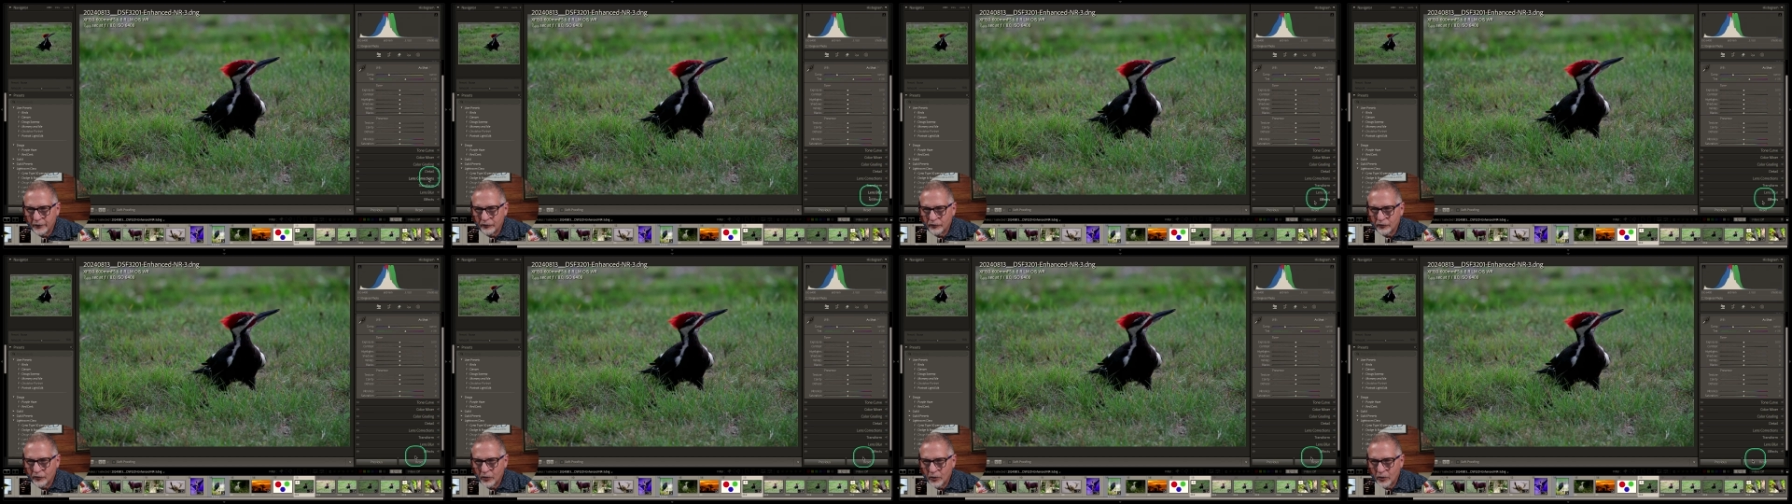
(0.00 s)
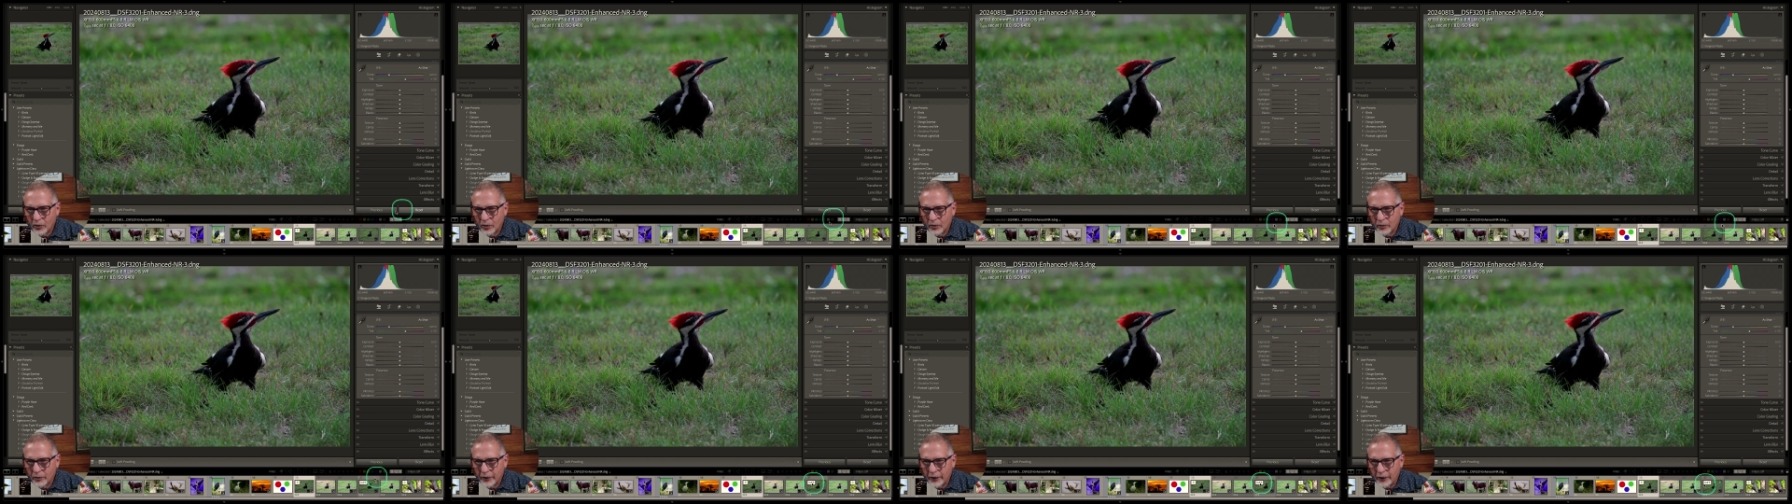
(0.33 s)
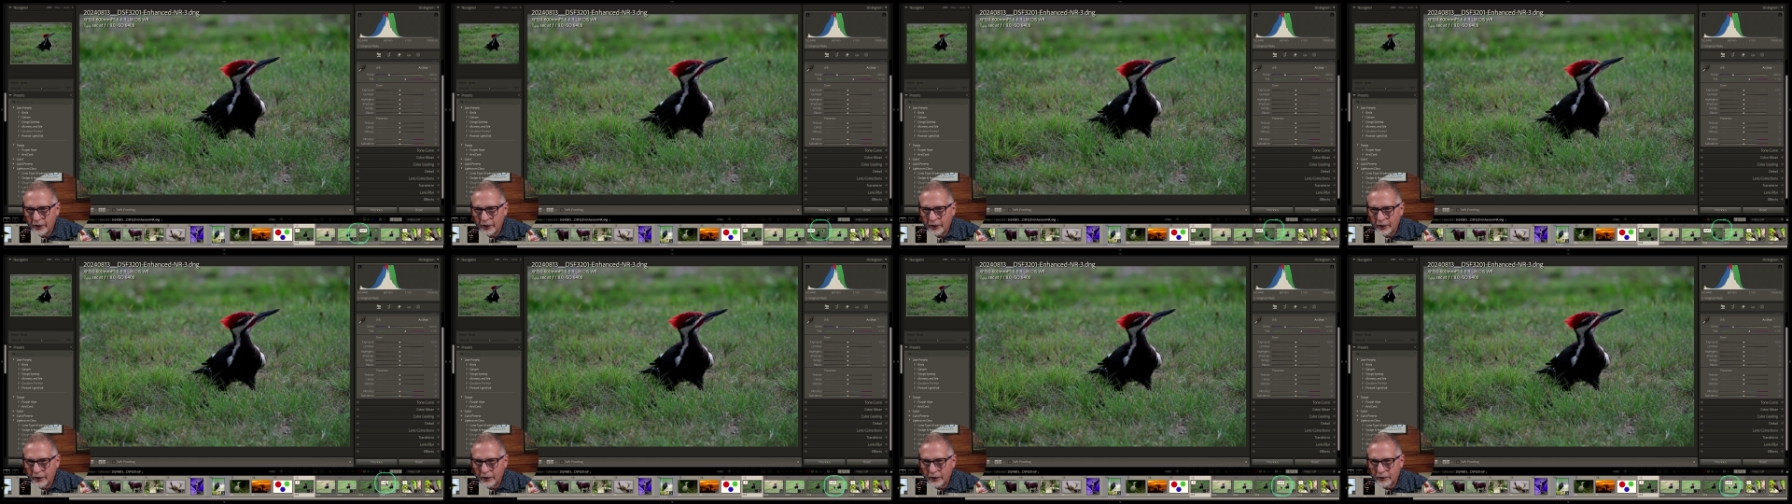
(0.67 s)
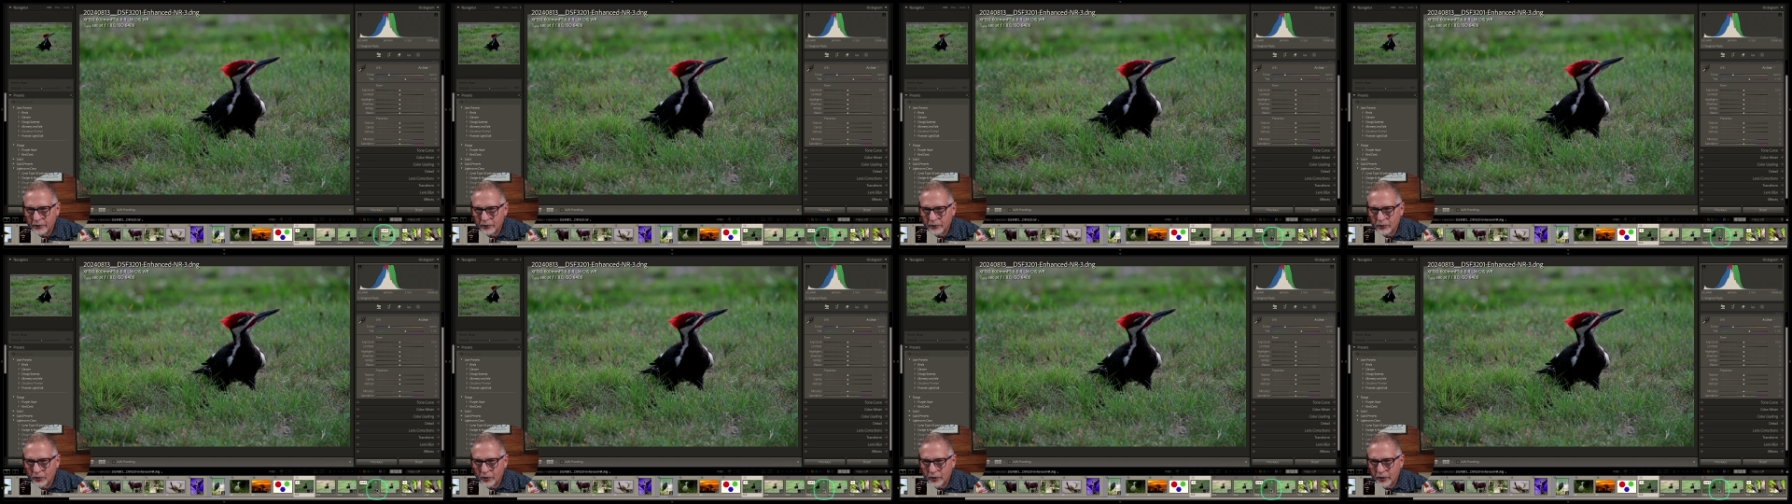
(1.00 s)
let's go
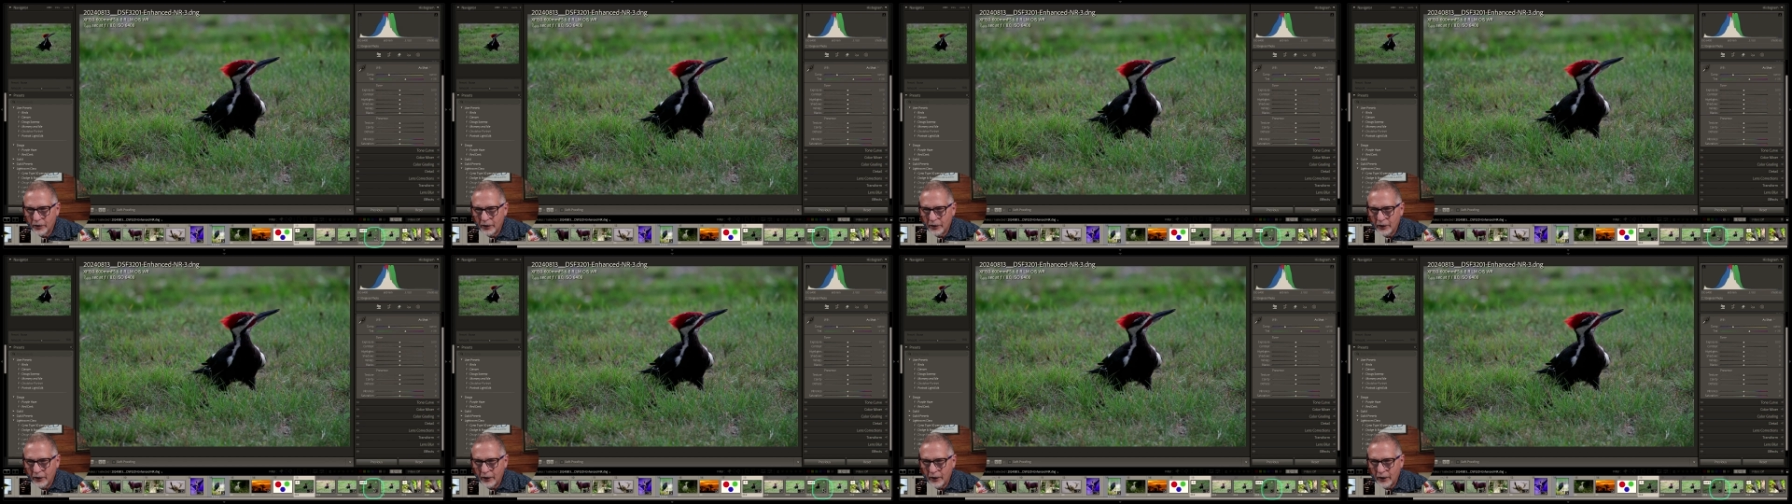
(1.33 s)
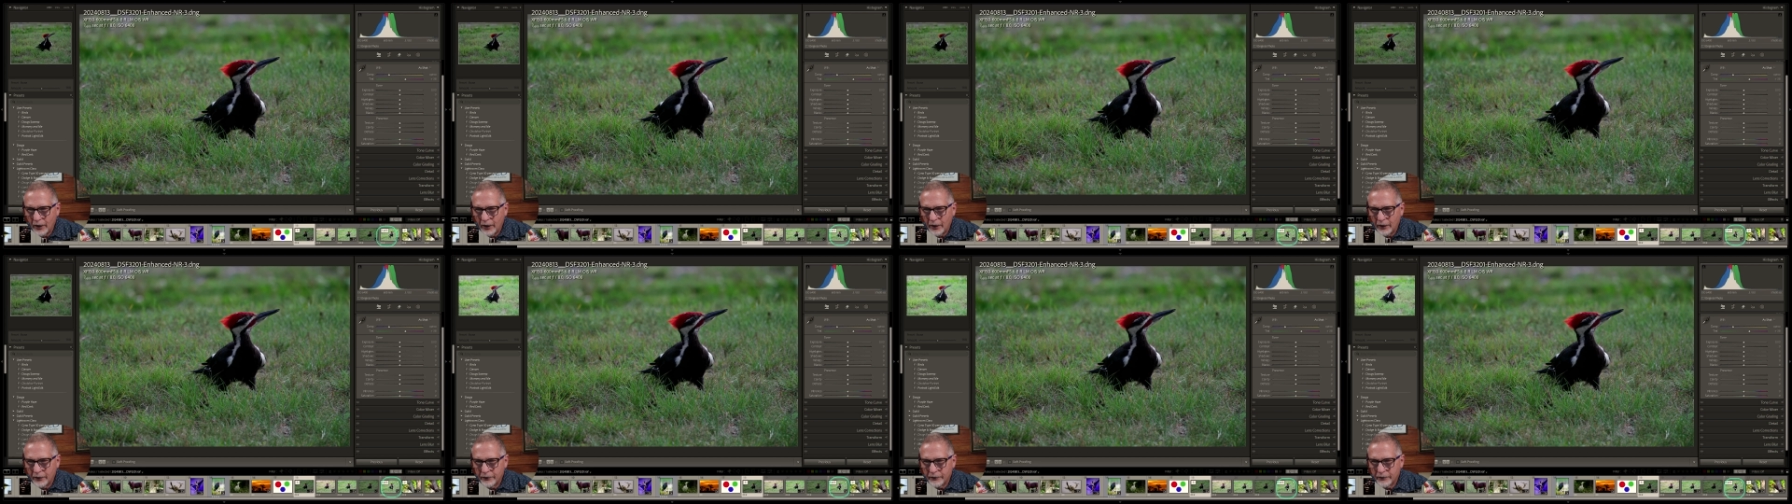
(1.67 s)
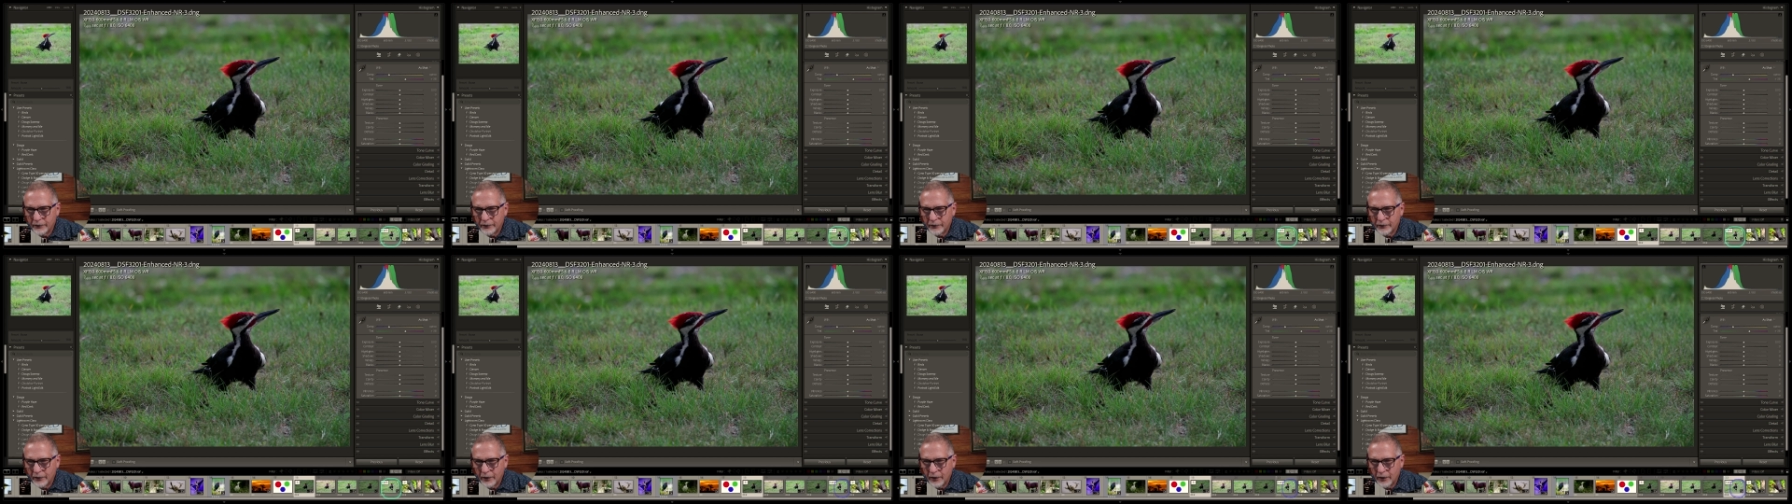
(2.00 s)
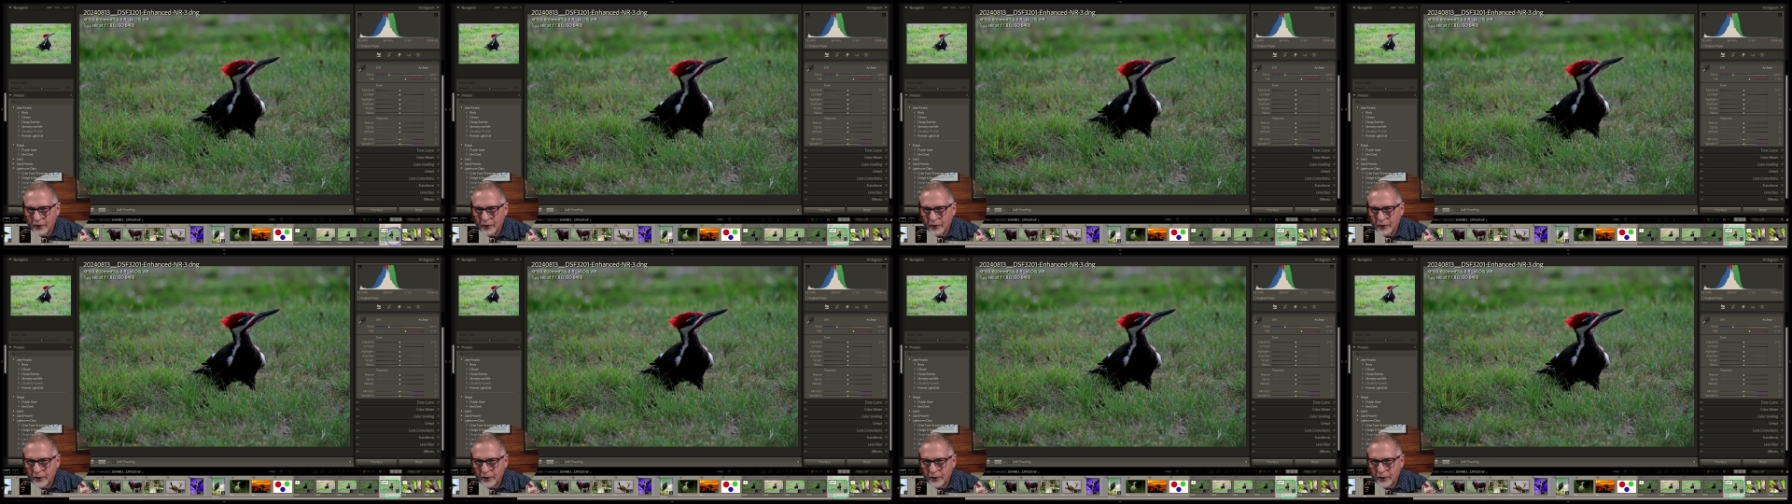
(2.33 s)
and look at